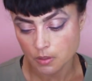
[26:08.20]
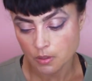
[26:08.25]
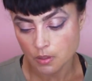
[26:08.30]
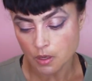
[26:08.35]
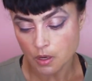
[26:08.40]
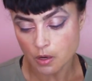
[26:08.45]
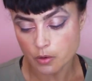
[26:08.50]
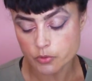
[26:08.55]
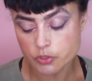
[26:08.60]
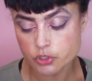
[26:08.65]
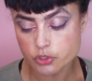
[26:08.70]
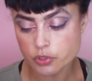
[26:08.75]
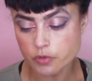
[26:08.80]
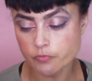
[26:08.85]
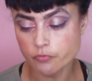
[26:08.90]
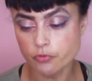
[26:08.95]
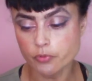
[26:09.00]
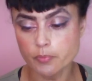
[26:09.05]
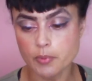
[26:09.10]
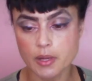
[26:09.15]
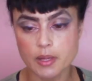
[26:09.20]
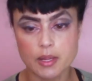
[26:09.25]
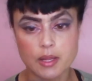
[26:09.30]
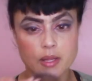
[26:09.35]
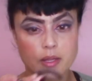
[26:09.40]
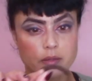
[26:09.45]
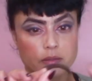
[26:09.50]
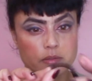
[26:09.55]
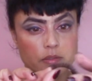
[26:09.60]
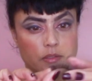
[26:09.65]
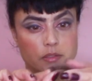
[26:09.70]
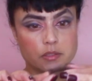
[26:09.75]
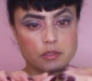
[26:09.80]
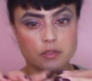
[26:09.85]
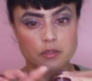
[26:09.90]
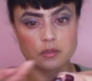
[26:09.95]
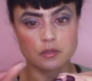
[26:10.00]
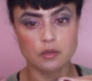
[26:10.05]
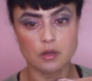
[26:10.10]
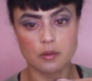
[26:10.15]
I always trim from my
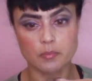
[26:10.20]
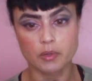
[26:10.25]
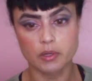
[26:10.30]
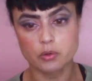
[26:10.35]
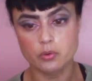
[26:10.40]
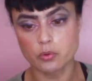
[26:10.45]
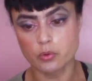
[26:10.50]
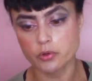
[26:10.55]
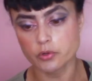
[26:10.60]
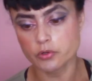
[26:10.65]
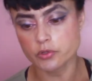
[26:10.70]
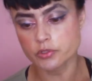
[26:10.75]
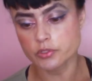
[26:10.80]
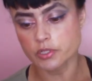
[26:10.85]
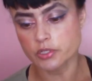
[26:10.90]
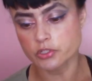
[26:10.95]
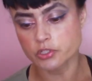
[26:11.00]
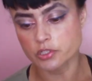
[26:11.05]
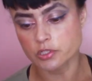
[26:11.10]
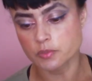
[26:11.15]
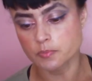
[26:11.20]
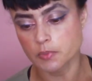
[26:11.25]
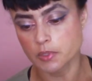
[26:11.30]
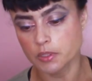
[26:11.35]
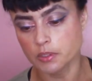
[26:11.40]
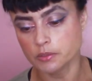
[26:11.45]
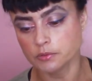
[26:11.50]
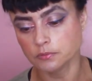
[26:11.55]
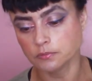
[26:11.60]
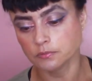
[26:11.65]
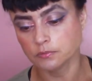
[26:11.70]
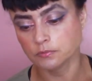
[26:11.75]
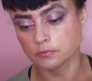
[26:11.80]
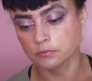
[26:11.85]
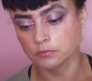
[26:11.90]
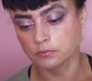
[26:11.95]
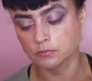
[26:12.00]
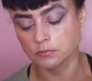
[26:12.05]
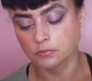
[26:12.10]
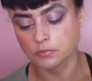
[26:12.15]
ends, not my corners. That's just me.
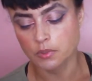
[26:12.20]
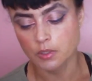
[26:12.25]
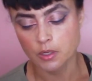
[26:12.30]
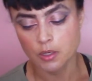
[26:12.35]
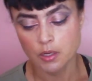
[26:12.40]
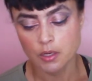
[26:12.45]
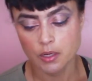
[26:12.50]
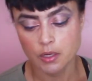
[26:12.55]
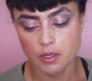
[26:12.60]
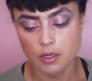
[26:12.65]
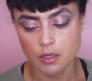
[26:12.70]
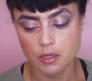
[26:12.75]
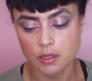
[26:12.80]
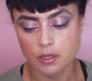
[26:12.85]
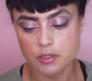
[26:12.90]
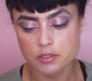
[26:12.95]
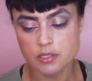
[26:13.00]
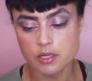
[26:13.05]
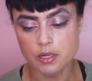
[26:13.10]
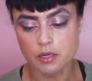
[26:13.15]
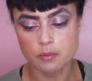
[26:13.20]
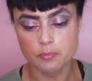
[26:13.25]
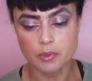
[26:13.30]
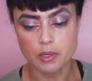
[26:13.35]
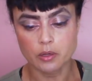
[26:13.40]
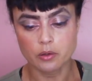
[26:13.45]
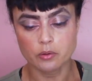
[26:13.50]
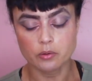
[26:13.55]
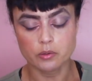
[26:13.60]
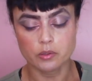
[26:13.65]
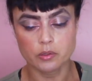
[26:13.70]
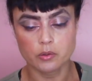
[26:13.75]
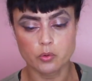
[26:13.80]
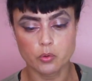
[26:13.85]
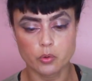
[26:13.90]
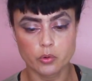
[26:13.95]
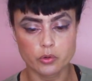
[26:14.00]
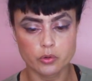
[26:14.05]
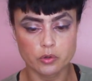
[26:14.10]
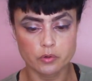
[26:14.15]
And I take about a
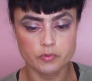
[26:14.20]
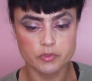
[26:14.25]
quarter of a